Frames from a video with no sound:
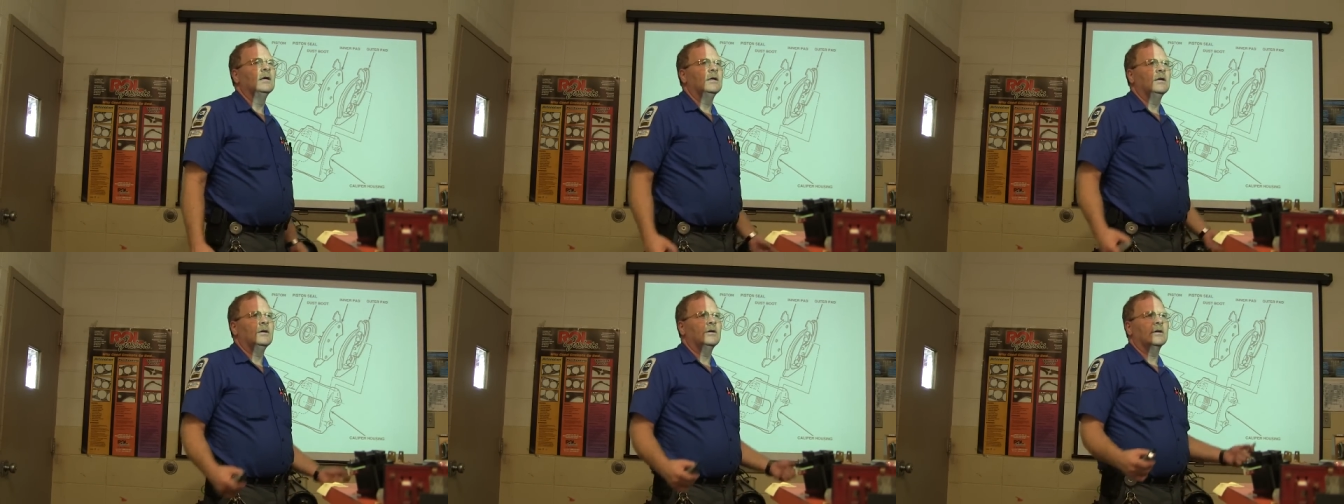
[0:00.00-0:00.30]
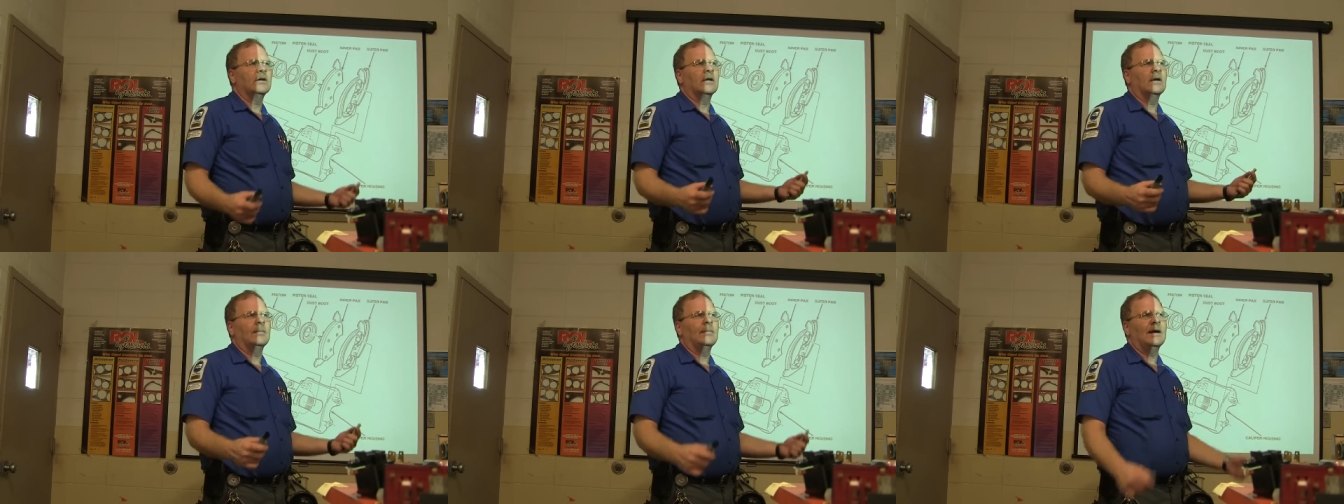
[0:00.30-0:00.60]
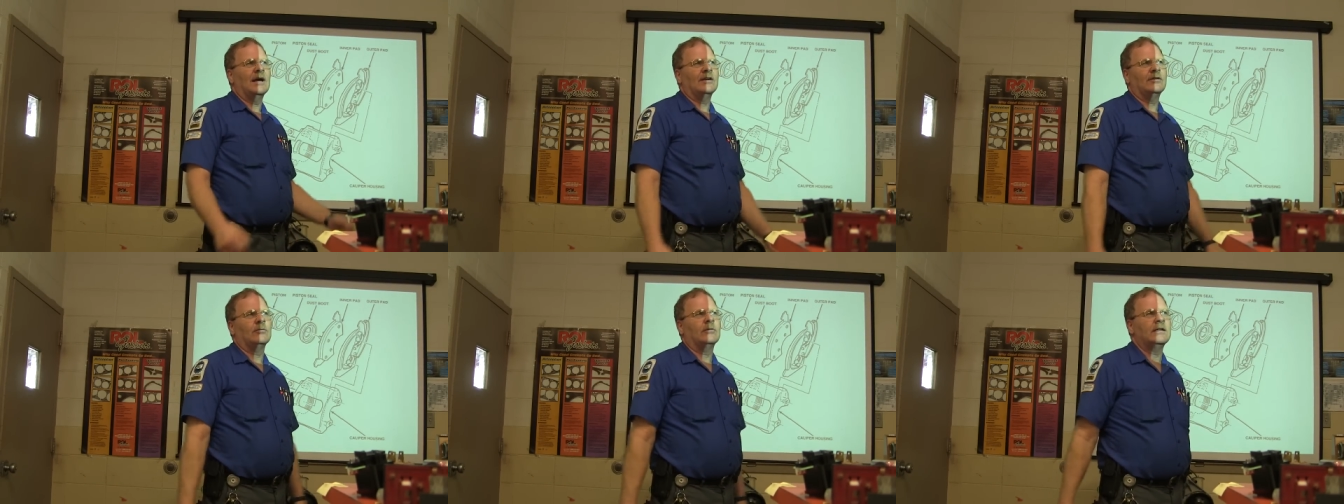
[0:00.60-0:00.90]
You're going to
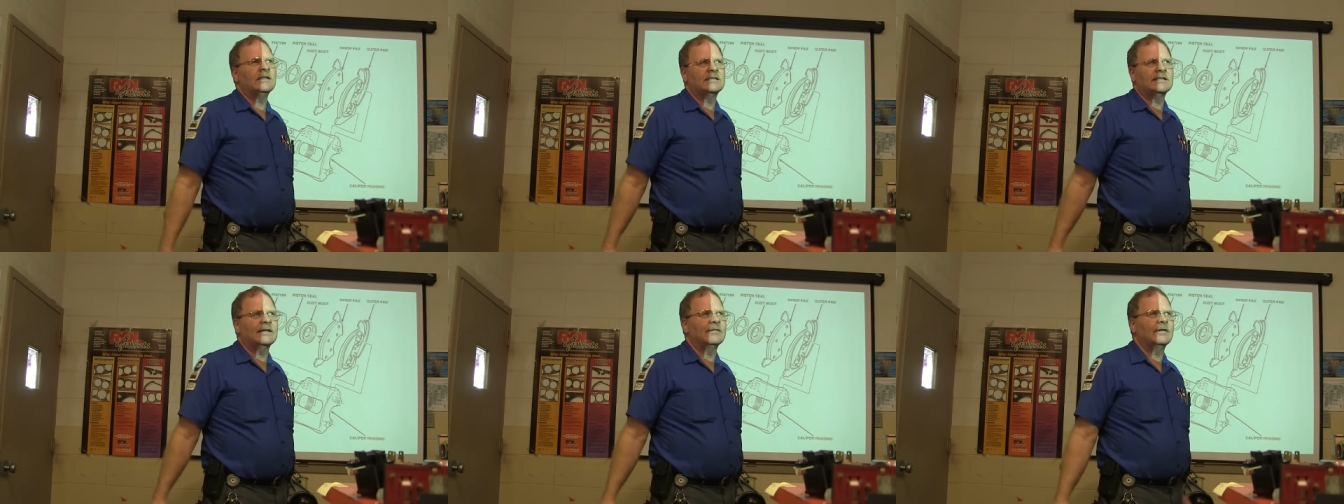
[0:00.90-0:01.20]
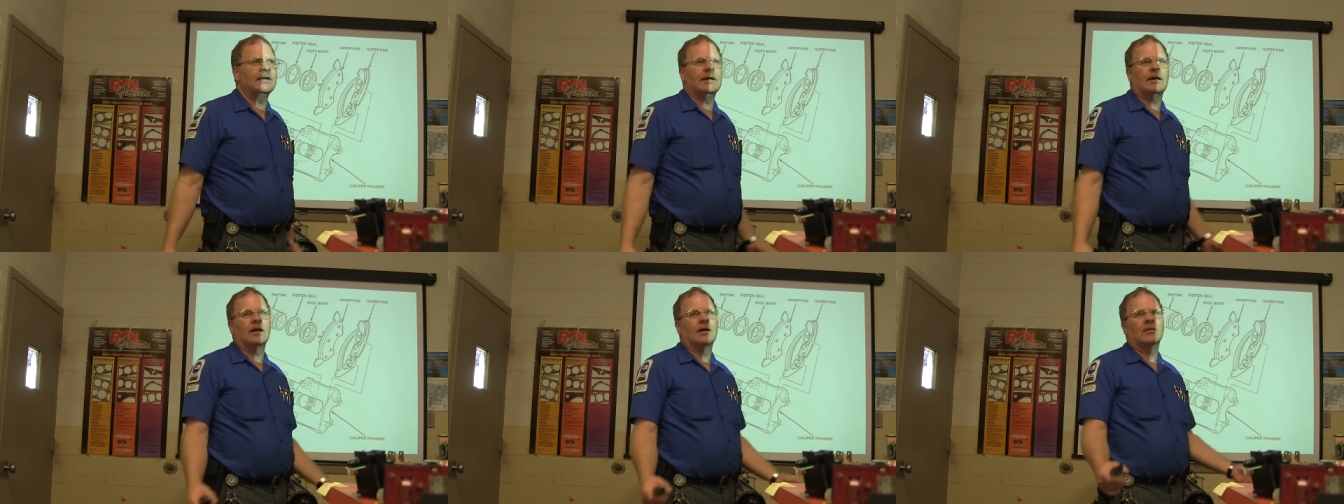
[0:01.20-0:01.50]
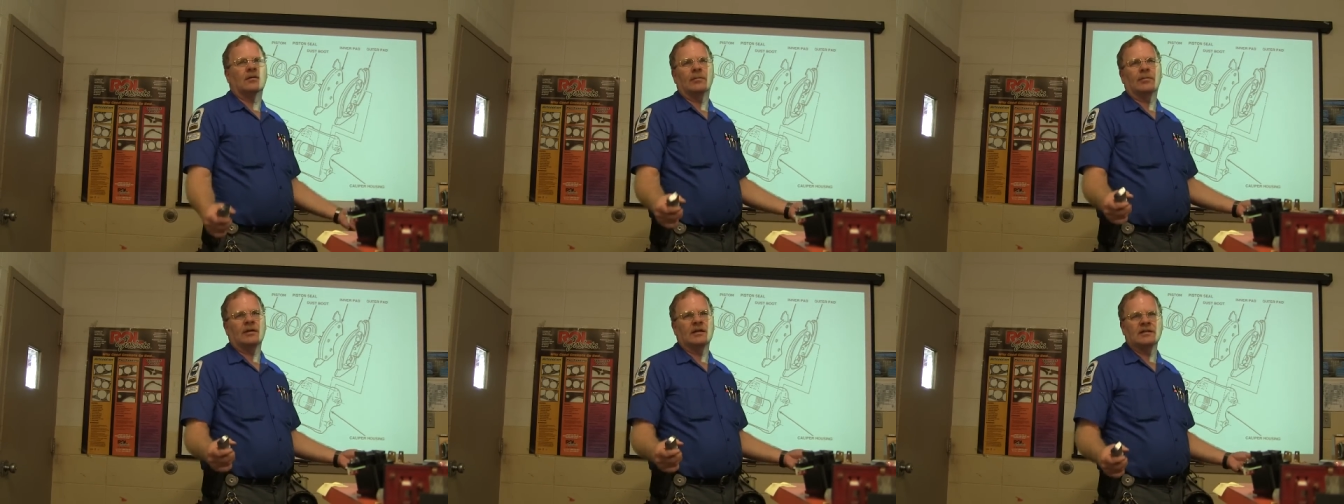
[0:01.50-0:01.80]
buy a
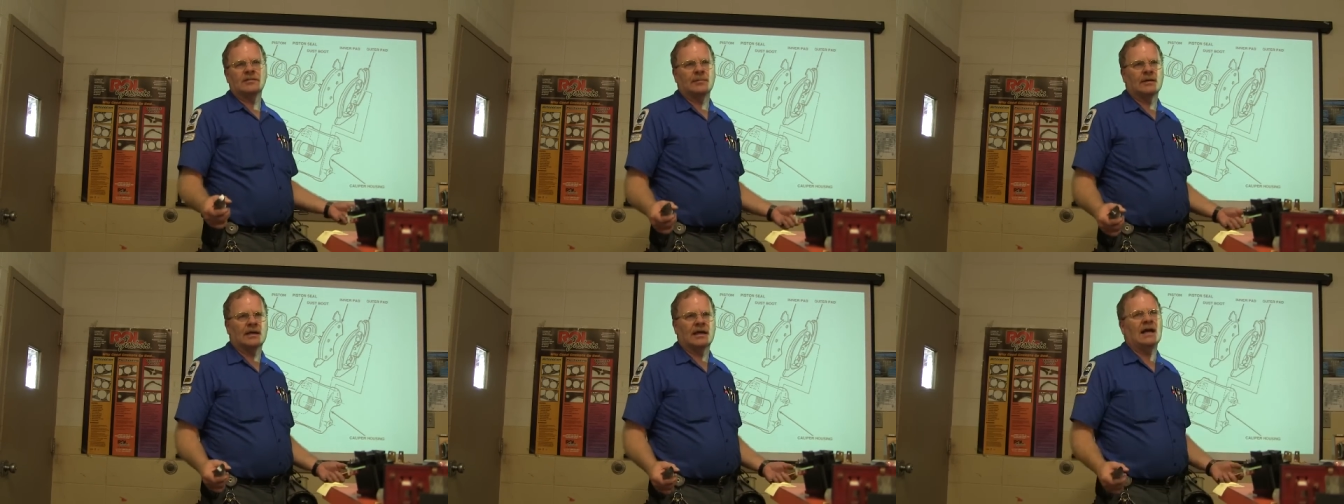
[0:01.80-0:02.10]
$27 replacement